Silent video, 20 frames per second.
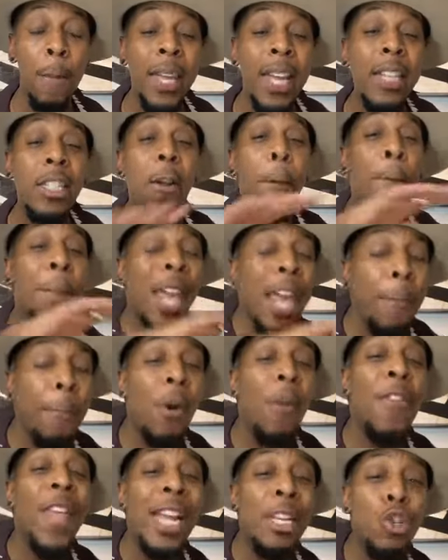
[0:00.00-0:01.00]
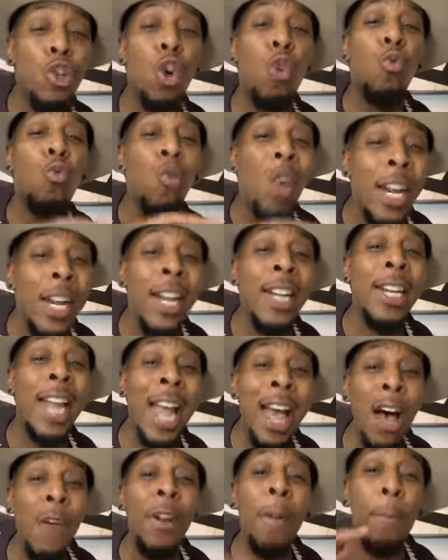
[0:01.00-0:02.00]
Because the people that you're running
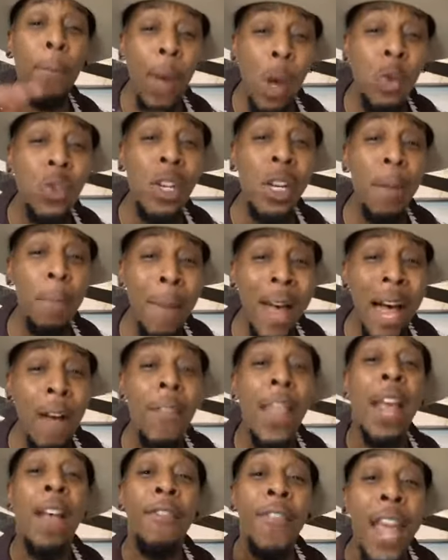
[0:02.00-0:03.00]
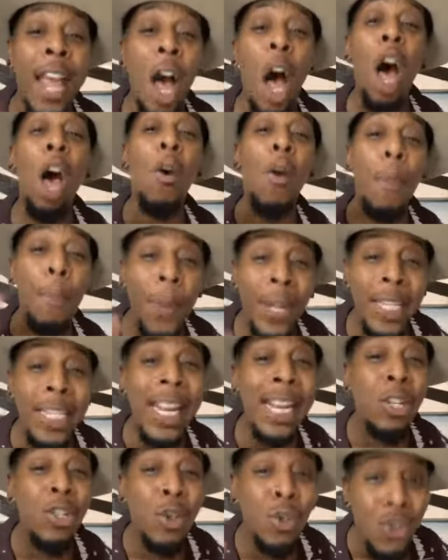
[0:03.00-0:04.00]
down and posting about, they are a
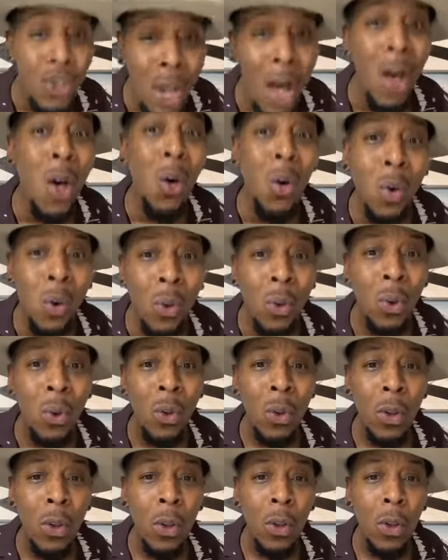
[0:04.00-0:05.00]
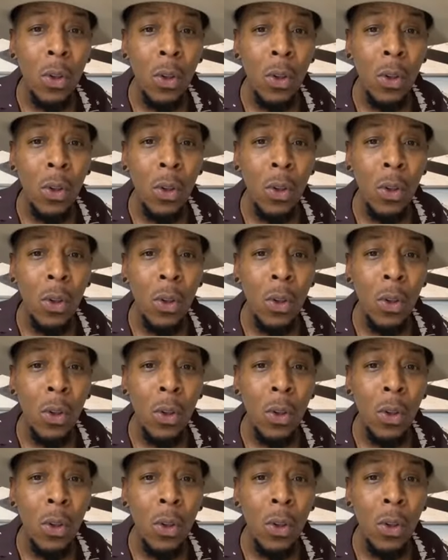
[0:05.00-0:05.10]
potential soul.